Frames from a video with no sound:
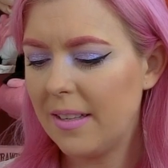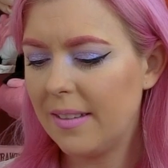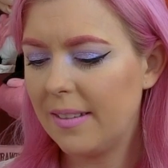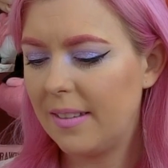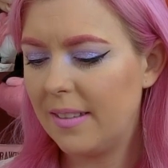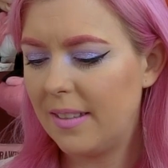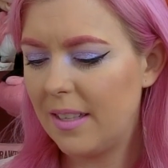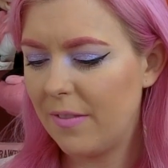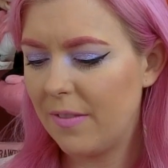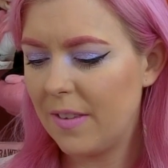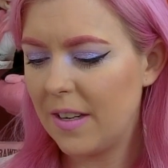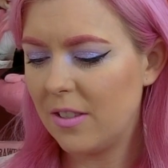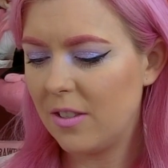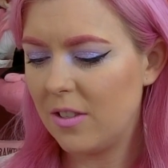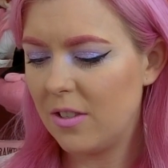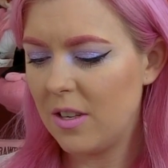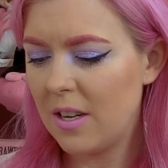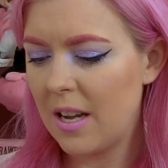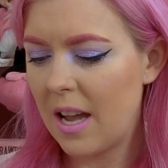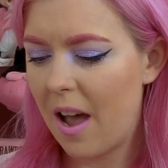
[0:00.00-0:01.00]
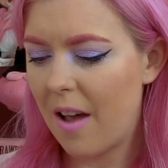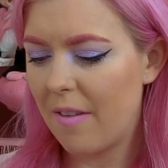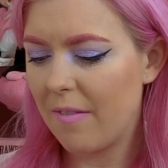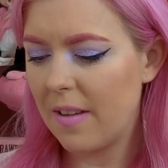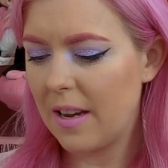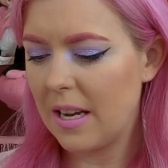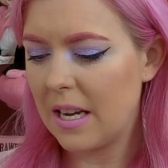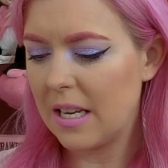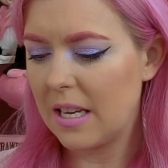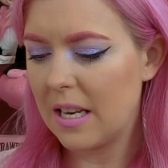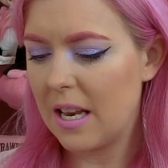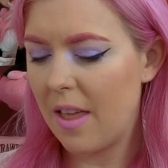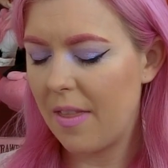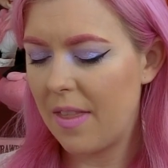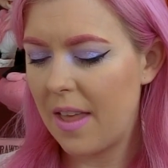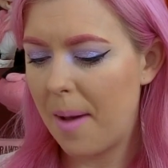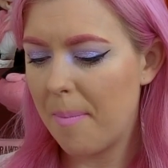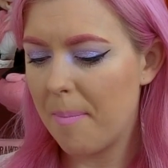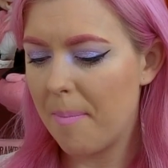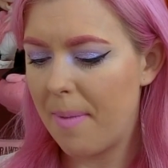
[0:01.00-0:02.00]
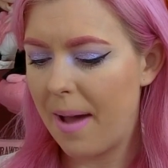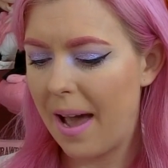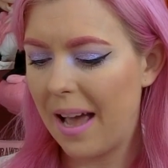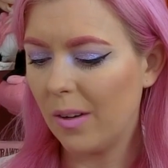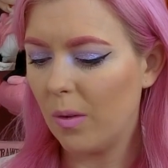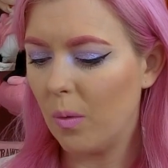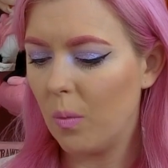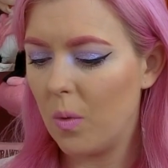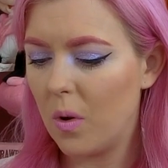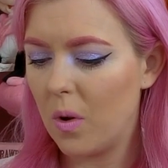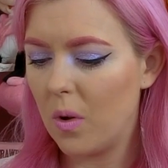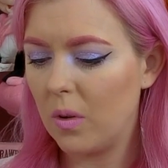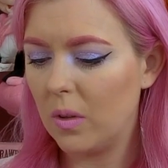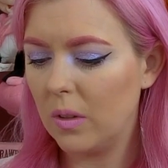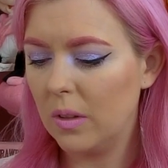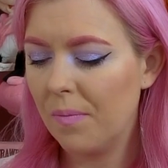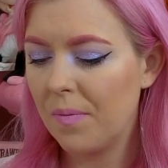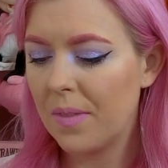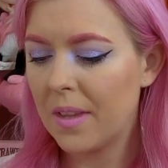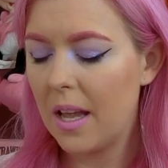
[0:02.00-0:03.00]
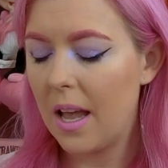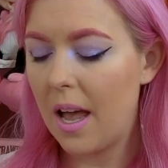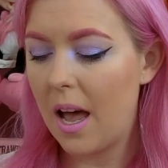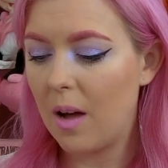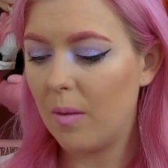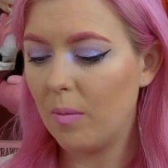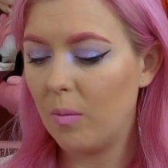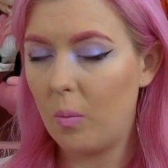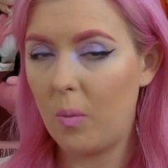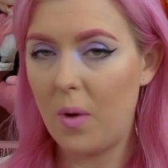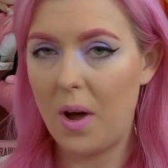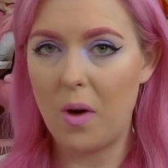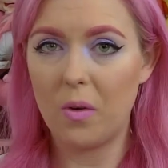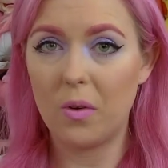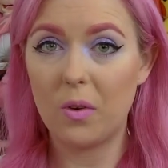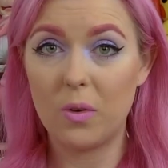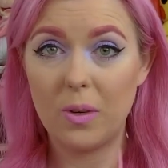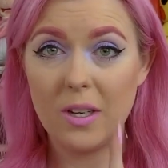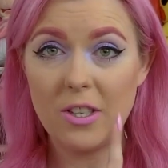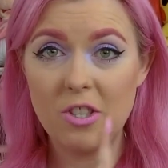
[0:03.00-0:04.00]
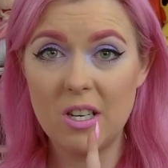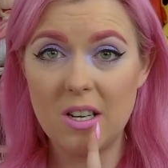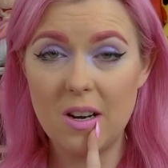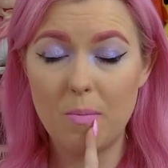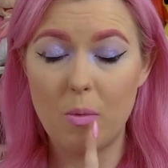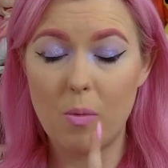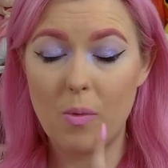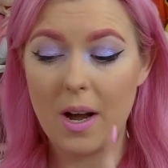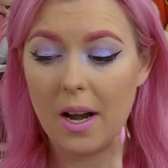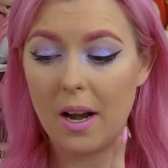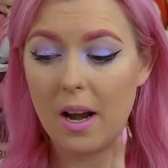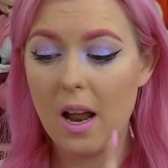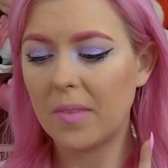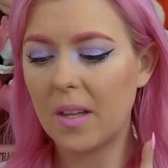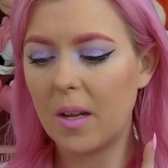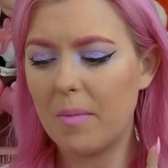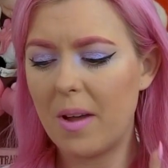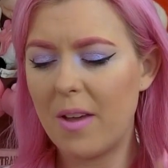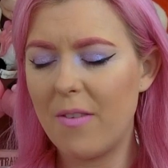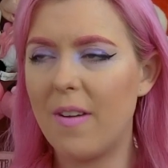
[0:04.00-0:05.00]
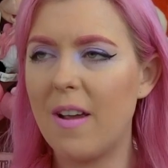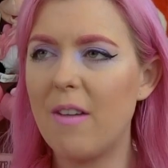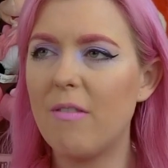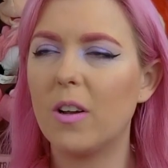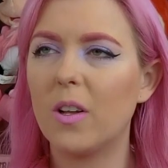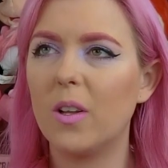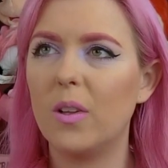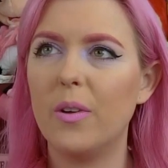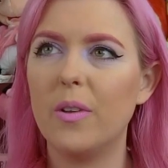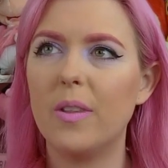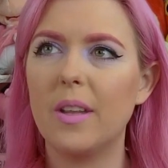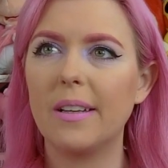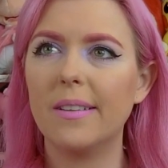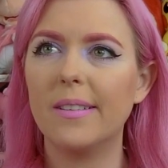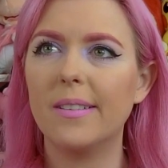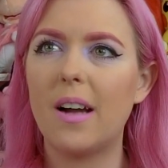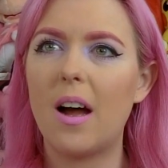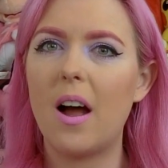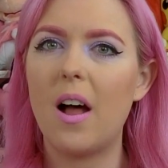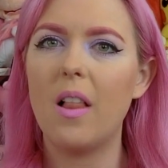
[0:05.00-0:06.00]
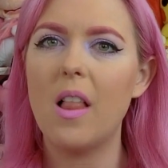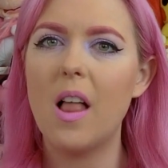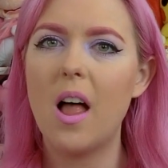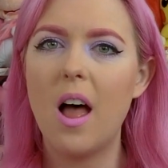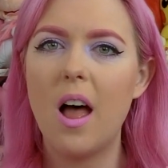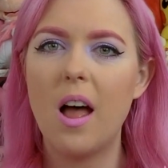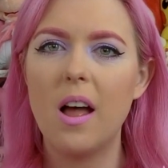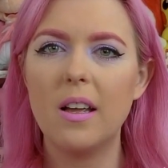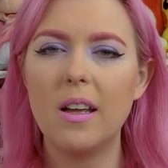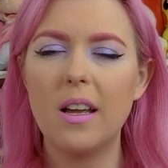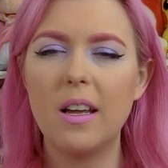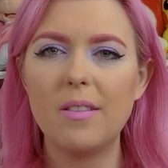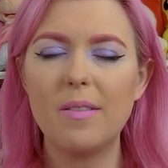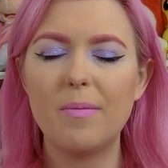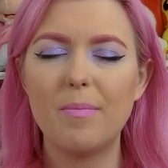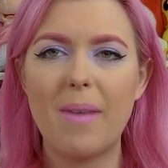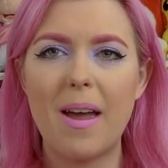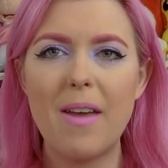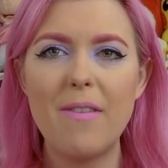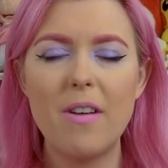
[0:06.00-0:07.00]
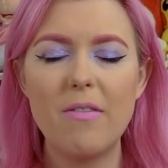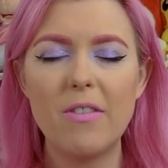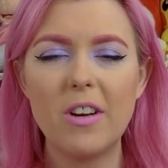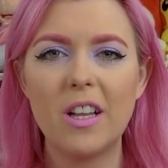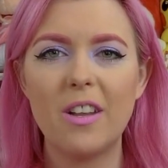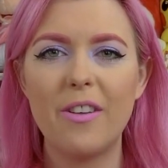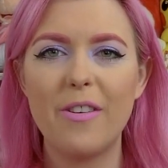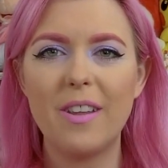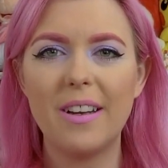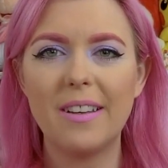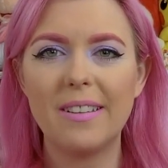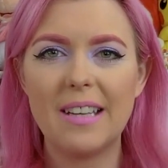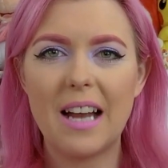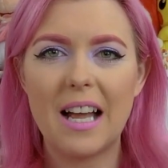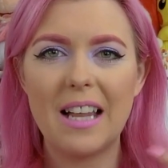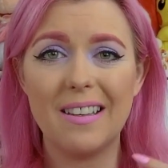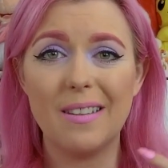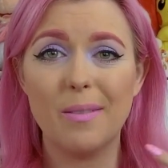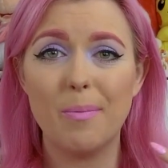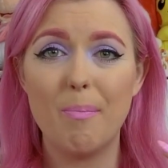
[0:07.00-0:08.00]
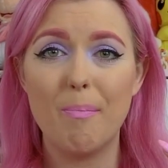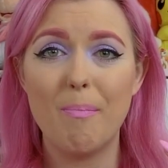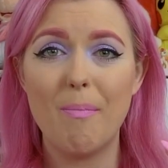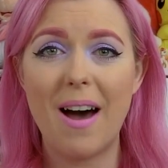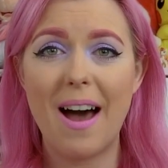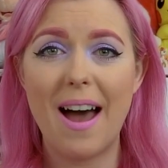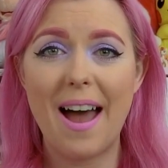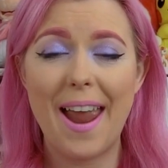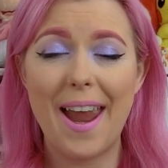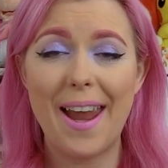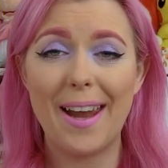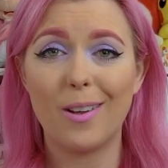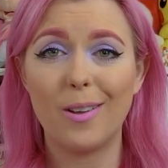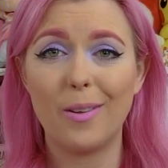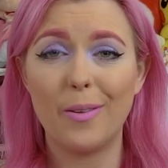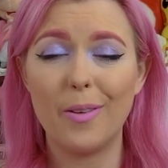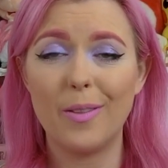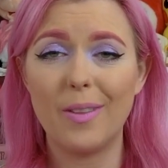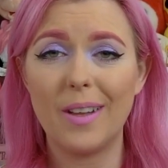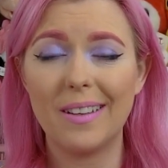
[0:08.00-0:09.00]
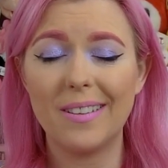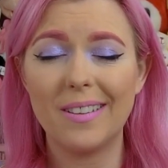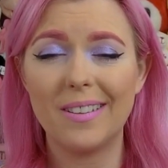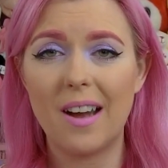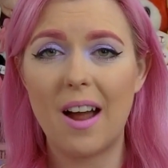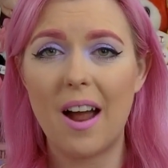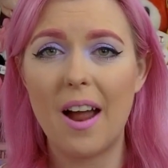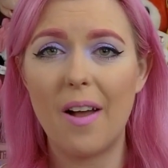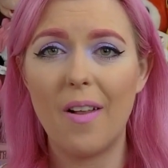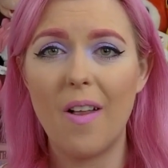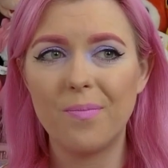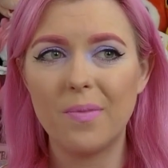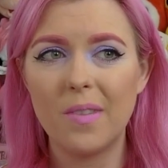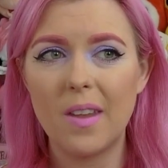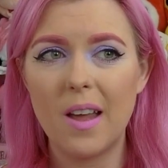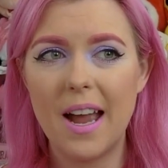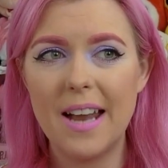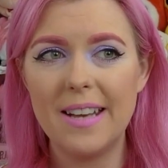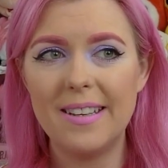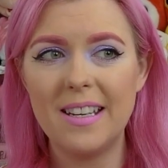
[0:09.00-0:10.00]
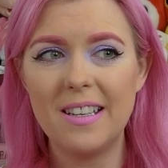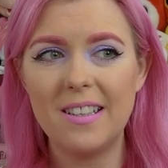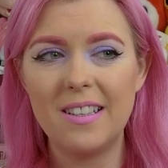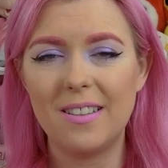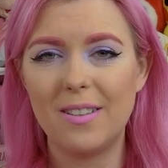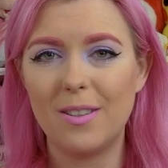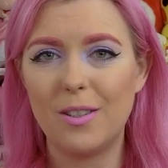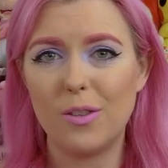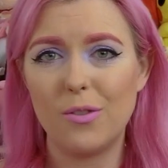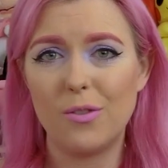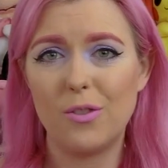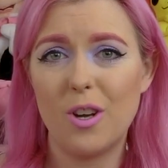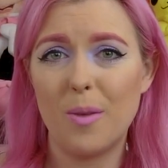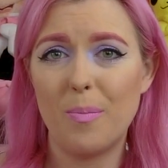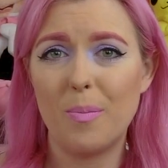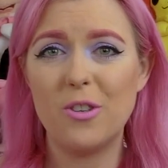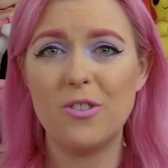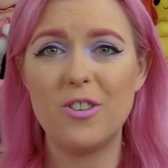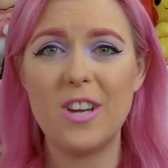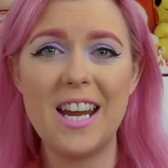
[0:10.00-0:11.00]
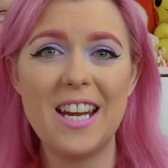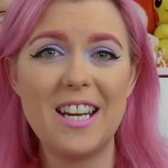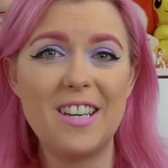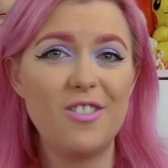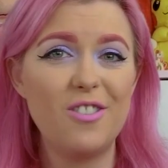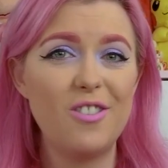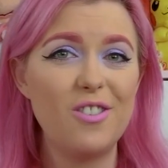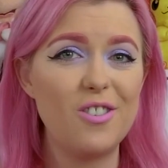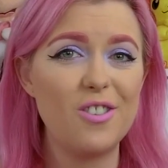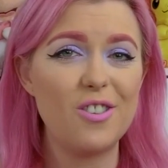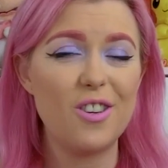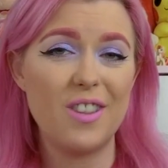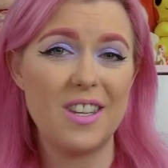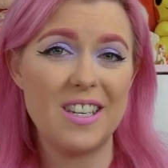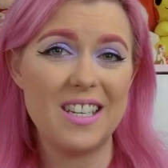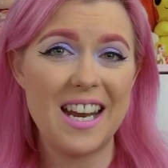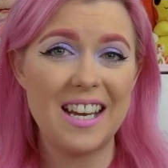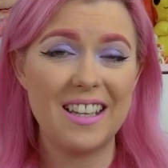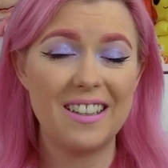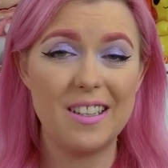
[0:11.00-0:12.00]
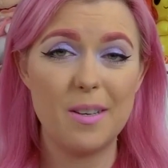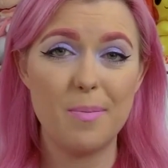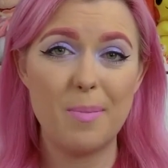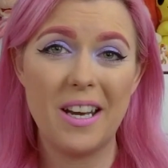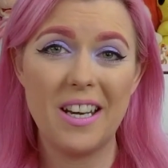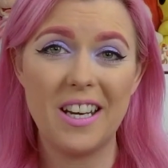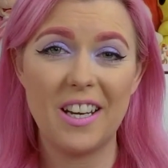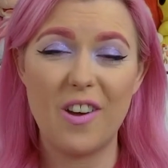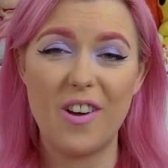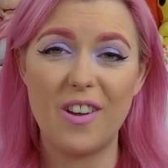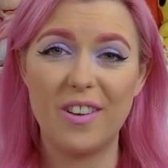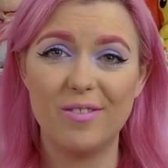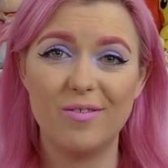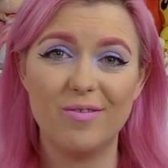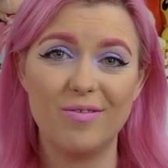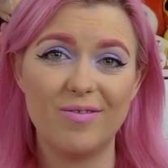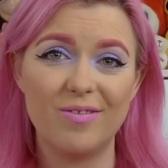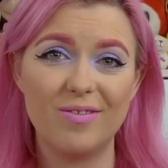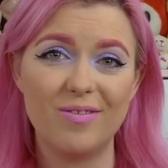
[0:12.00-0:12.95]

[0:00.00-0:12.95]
stuffies do you have in that back wall? Well, question number one, my favourite clothing style. My favourite clothing style is my clothing style. I tend to sort of chop and change on the daily depending on